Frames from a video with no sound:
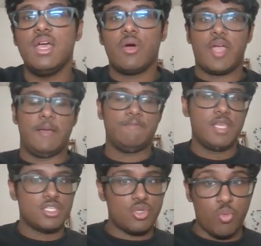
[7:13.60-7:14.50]
Okay,
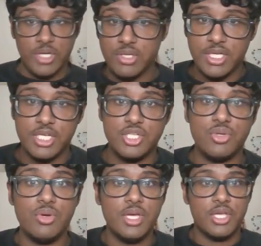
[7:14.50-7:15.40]
so what are you going to do?